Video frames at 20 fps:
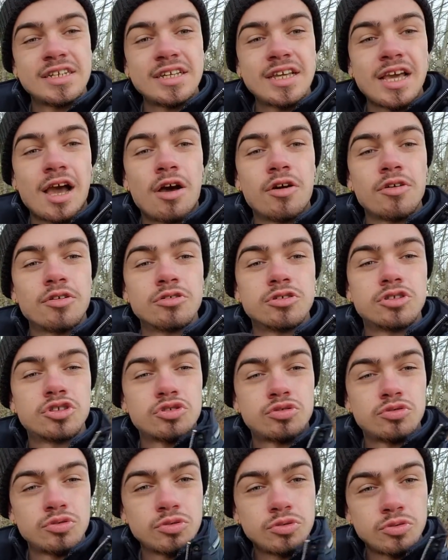how your
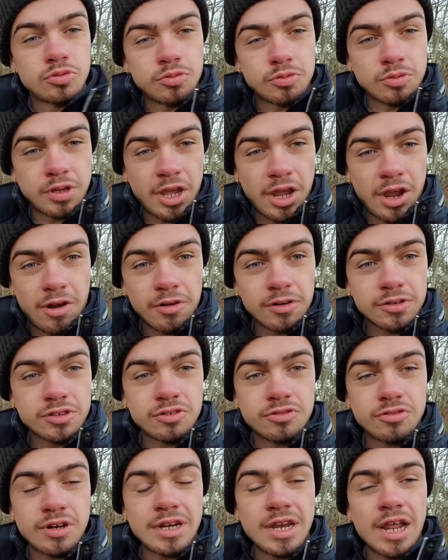true character
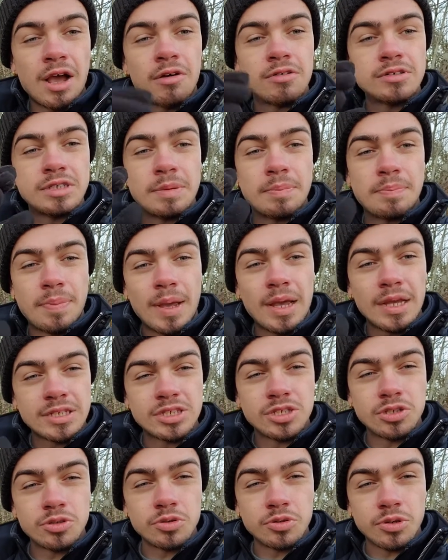right now is the best
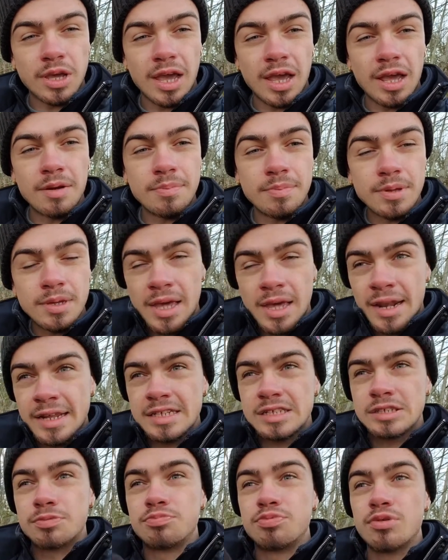you can be, and
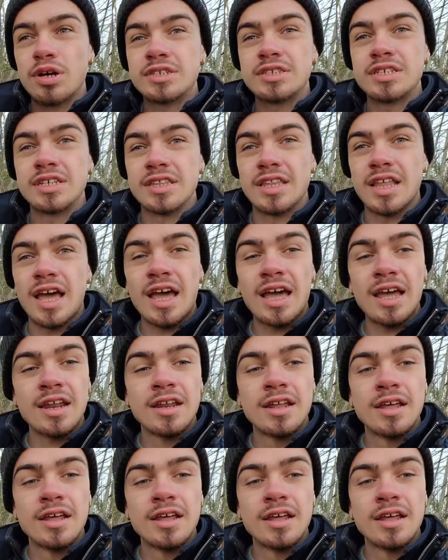expressing that